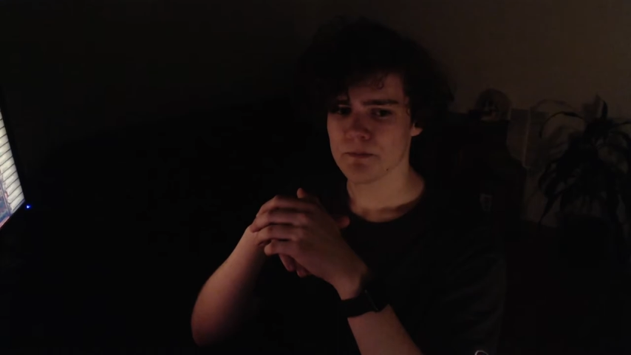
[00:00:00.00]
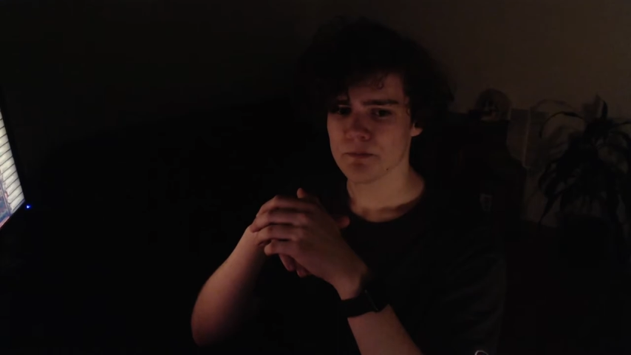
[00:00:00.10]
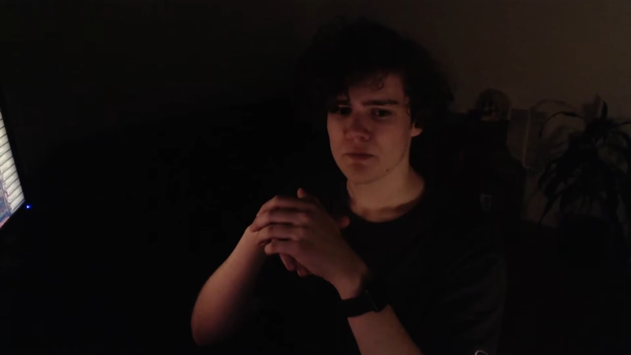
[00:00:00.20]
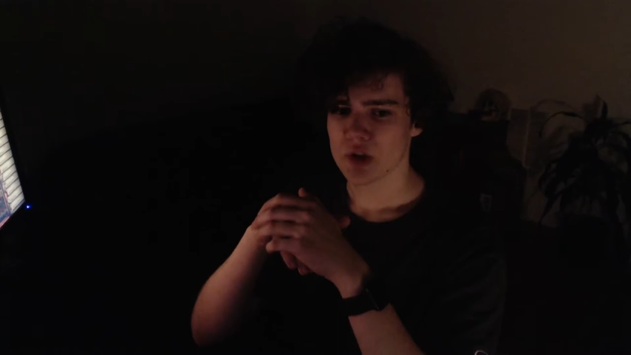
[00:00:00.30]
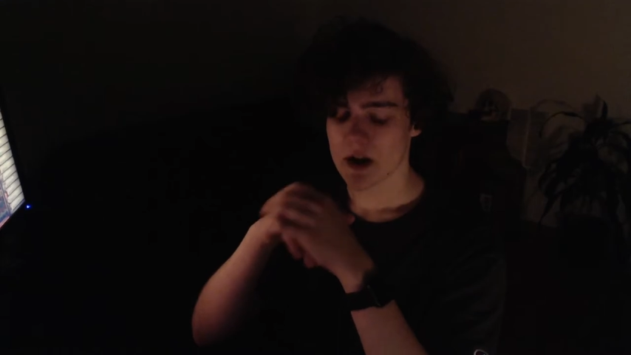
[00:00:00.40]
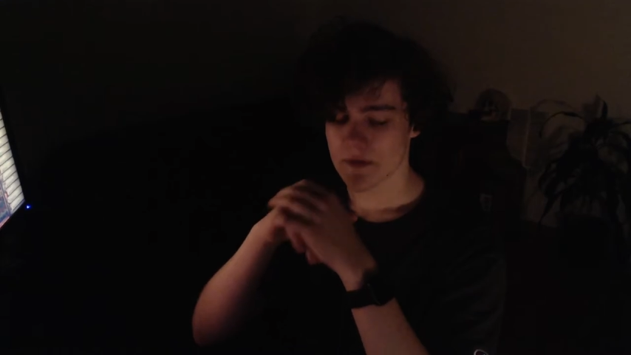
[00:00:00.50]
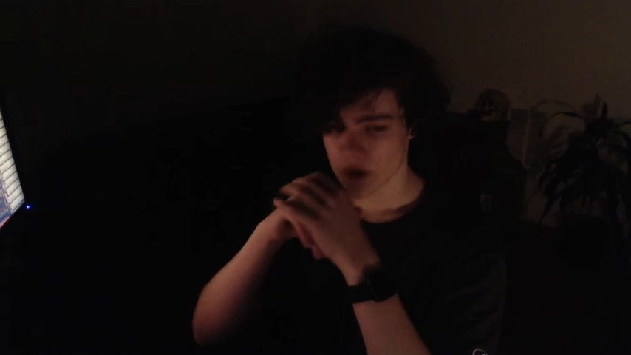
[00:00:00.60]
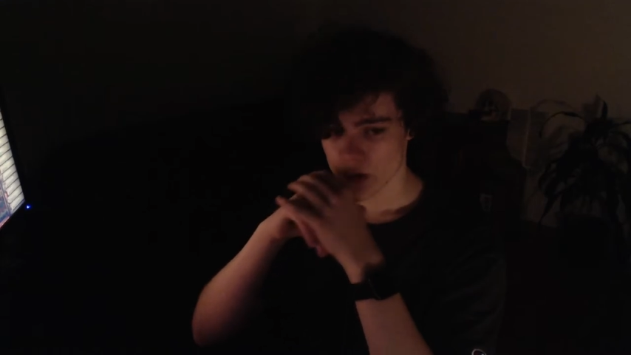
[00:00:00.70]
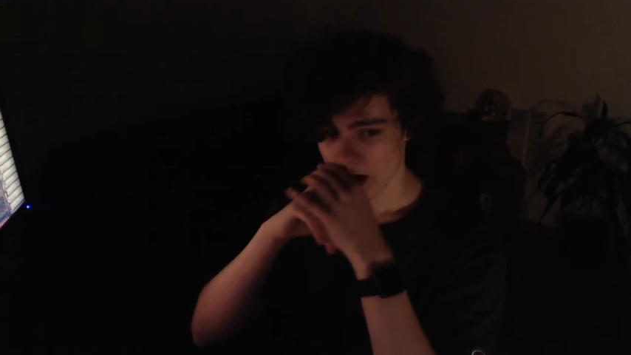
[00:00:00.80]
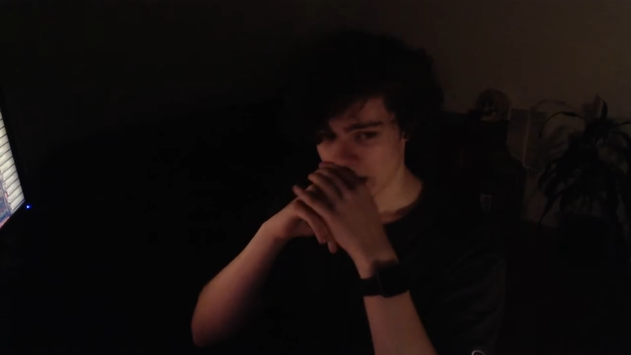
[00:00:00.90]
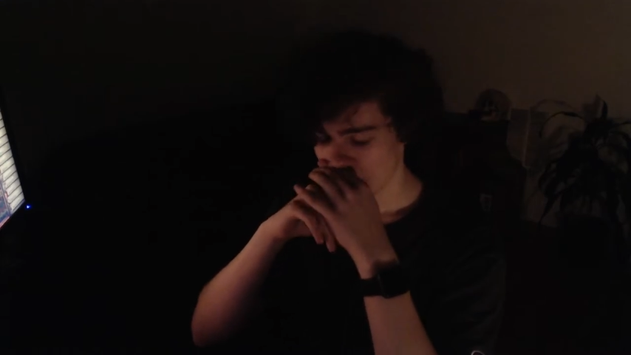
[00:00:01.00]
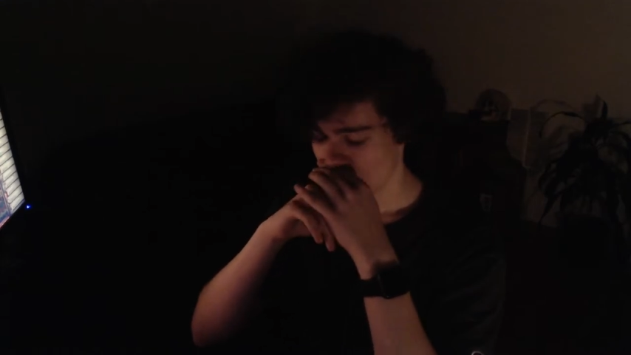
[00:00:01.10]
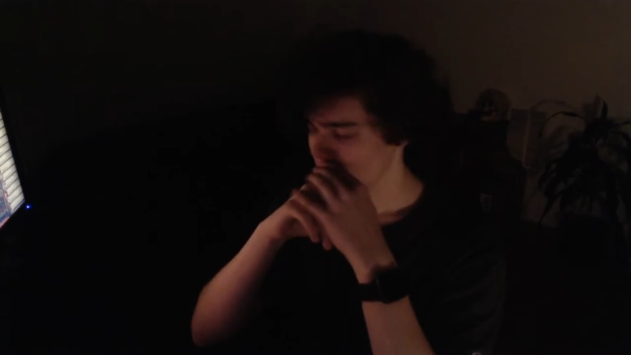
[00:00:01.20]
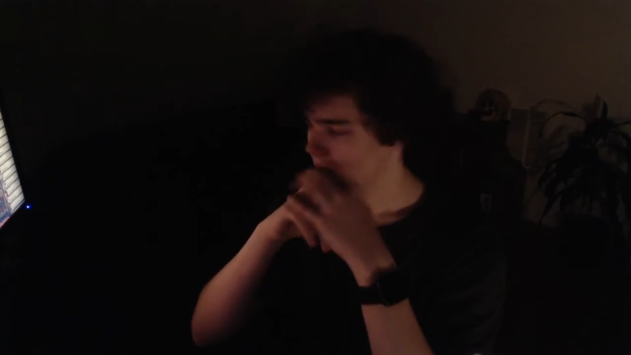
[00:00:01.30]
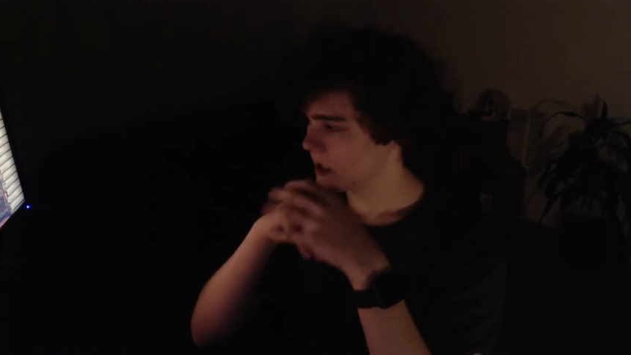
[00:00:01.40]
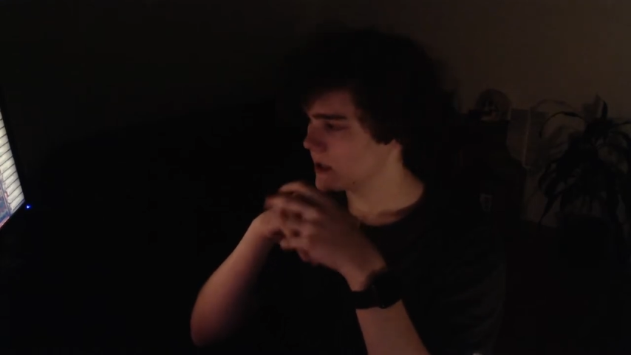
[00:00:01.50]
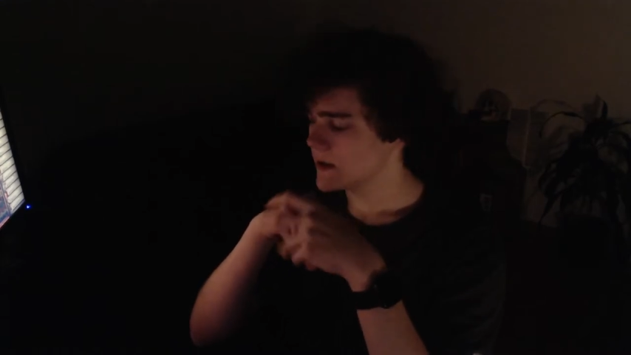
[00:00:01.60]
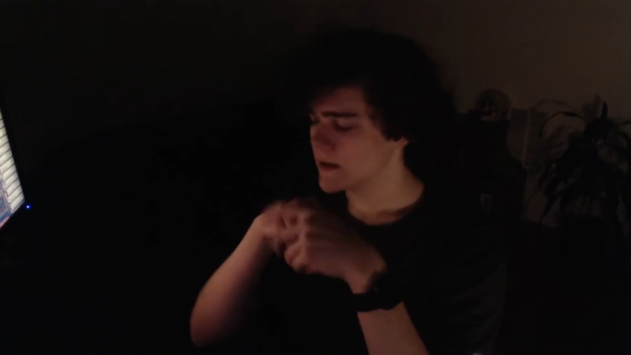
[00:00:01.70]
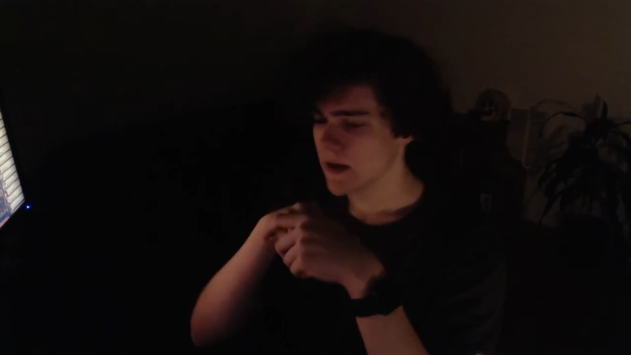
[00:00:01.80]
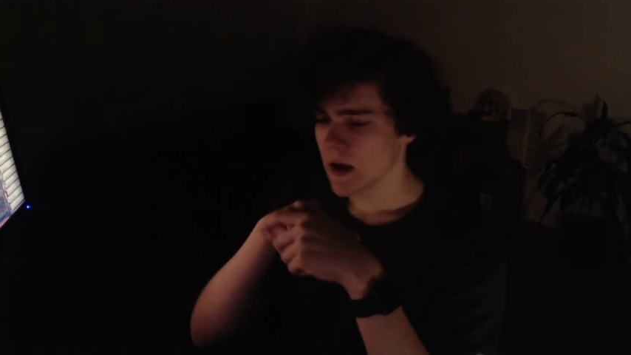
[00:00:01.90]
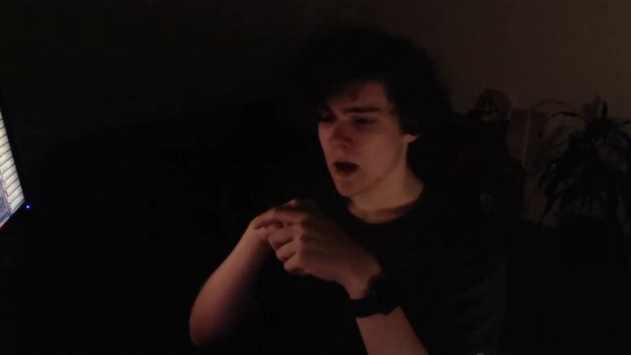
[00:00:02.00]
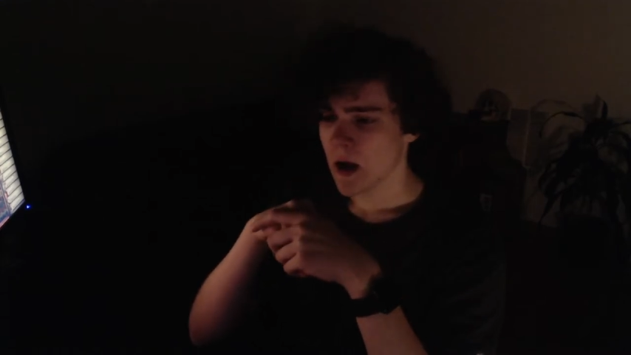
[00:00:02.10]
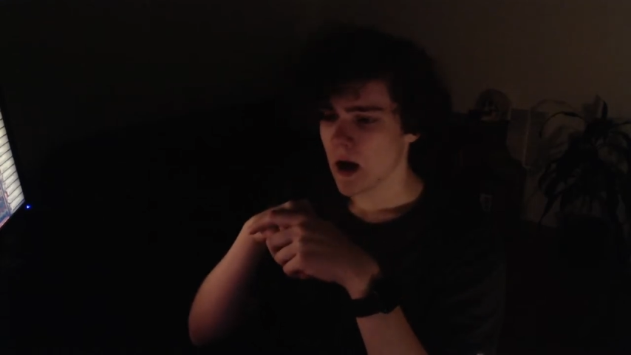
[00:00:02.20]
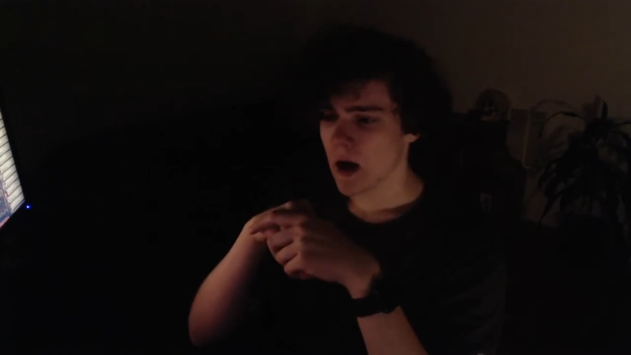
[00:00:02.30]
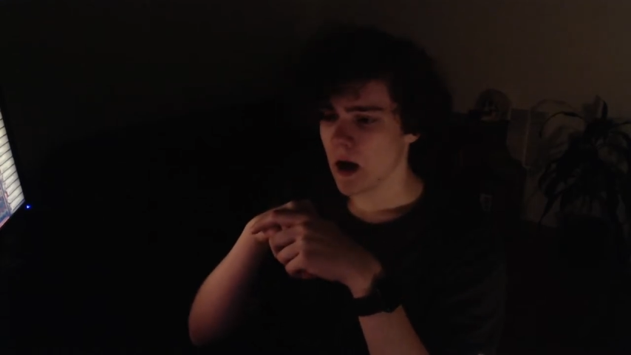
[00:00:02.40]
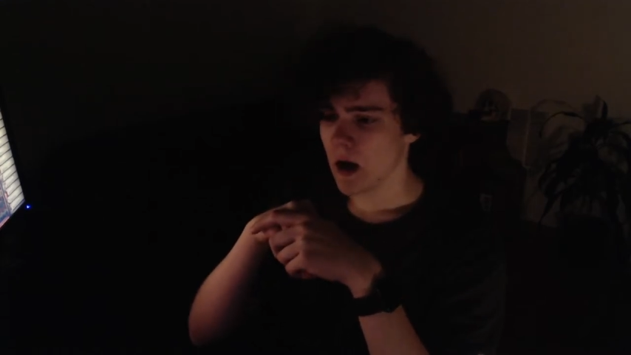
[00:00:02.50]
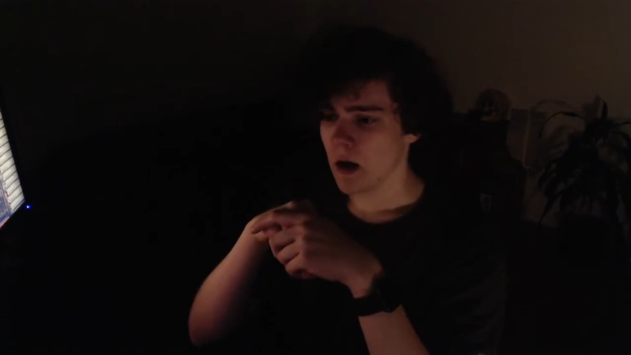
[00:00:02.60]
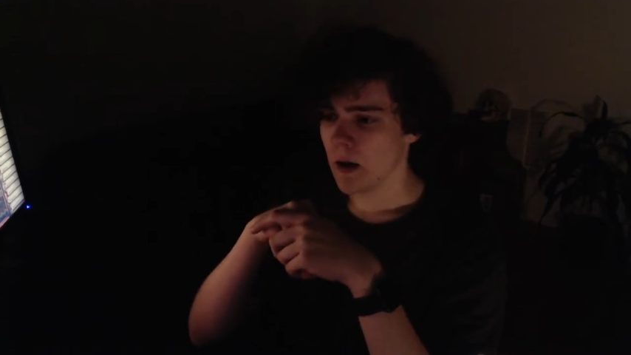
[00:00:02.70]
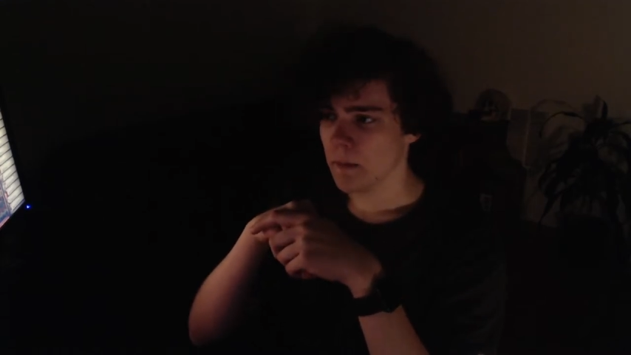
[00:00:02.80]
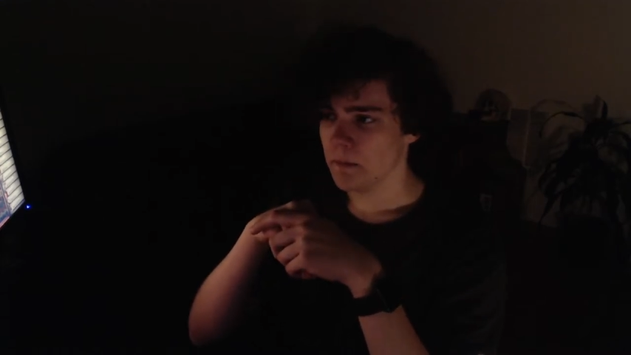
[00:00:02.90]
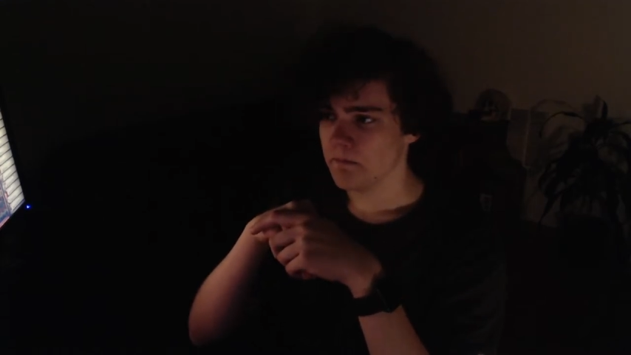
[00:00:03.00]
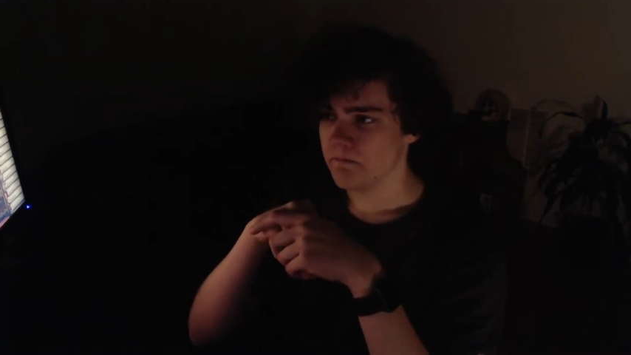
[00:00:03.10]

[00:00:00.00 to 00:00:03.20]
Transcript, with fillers: you know, after school, I hung out with buddies. Um,